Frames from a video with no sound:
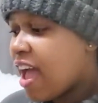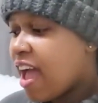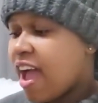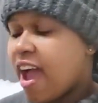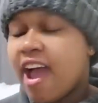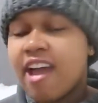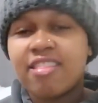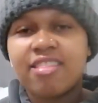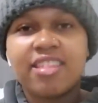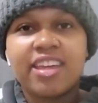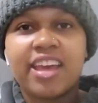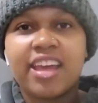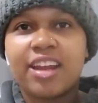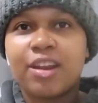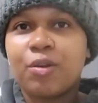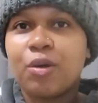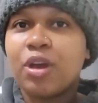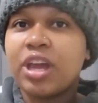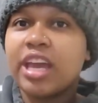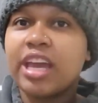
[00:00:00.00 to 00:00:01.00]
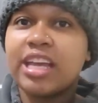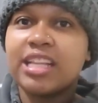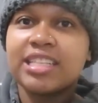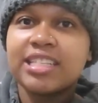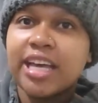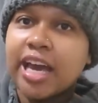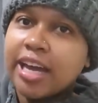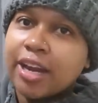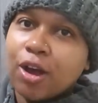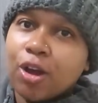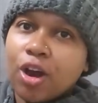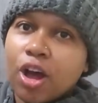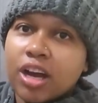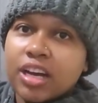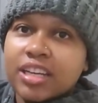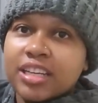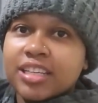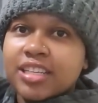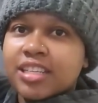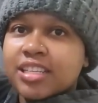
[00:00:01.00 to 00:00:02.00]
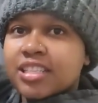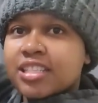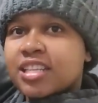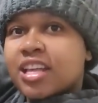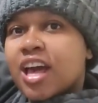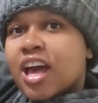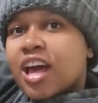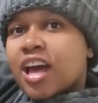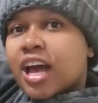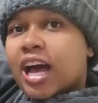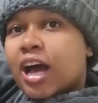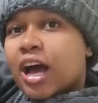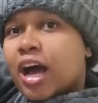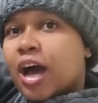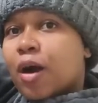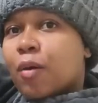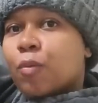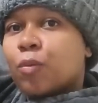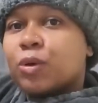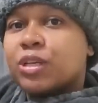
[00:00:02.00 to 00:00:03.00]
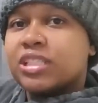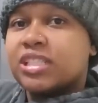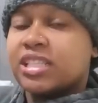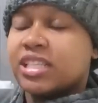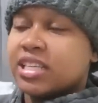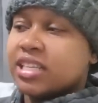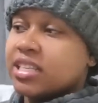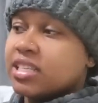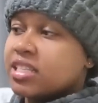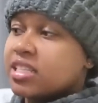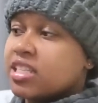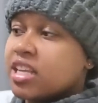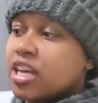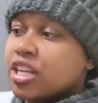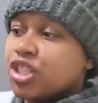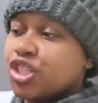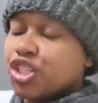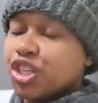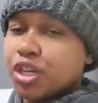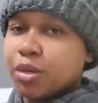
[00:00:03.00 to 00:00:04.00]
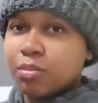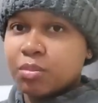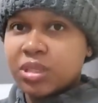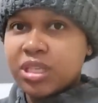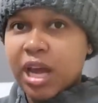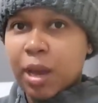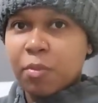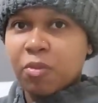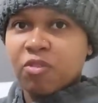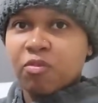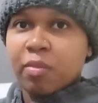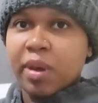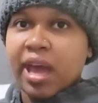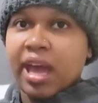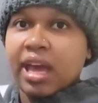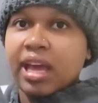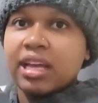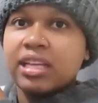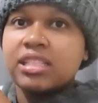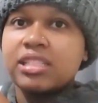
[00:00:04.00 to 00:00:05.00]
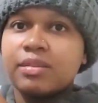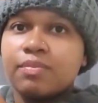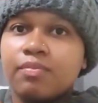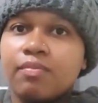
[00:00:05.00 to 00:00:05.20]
And then inside our lockers was these gym type of bags.